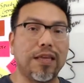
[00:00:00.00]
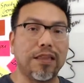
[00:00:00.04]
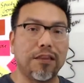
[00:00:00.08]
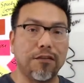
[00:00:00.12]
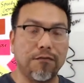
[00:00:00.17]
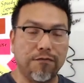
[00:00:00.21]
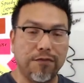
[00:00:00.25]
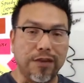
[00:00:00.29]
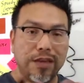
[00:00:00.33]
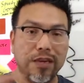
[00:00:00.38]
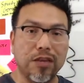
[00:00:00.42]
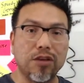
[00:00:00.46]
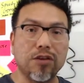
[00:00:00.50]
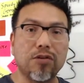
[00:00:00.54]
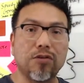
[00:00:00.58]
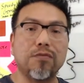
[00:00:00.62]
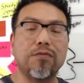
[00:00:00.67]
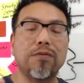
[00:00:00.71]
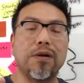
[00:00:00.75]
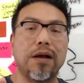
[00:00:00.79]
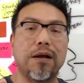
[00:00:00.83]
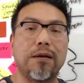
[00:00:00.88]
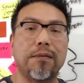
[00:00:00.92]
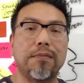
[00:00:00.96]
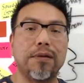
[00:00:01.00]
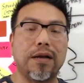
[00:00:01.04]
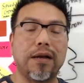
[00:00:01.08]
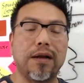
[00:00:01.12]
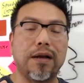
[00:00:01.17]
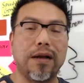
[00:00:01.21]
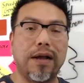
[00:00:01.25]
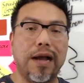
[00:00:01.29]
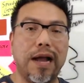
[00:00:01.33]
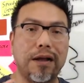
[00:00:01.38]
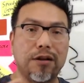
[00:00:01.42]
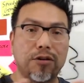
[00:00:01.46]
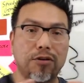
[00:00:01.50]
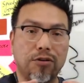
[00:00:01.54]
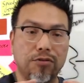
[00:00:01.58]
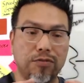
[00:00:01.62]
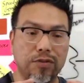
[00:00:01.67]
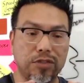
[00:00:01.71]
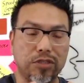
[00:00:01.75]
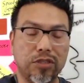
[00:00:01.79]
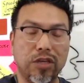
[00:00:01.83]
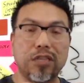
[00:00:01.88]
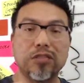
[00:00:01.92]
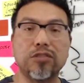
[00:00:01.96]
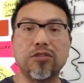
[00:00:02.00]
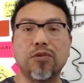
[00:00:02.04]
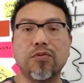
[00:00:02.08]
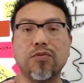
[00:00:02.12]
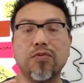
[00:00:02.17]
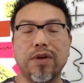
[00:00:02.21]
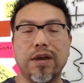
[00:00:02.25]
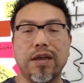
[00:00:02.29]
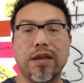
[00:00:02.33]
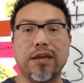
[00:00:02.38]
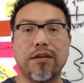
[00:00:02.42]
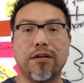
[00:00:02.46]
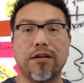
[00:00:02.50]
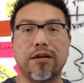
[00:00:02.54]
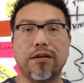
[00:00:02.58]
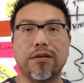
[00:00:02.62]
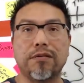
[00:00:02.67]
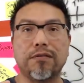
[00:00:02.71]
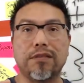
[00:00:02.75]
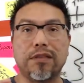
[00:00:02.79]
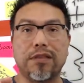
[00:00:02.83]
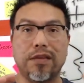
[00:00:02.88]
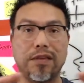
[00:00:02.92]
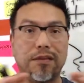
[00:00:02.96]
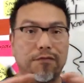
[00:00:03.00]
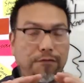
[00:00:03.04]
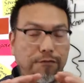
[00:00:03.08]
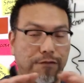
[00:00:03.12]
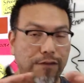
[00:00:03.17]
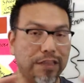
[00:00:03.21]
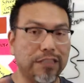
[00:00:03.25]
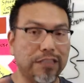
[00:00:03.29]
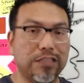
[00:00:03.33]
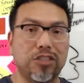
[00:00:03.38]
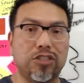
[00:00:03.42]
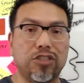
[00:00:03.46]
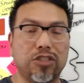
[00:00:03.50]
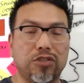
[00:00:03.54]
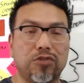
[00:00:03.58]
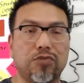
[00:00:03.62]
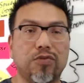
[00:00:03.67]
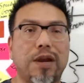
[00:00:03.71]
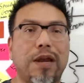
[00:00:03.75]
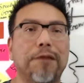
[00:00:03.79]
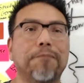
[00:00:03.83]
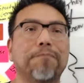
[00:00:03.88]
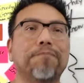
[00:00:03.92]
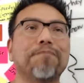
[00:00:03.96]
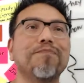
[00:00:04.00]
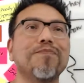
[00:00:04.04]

The video uh, uh, horizontal way it fits just right.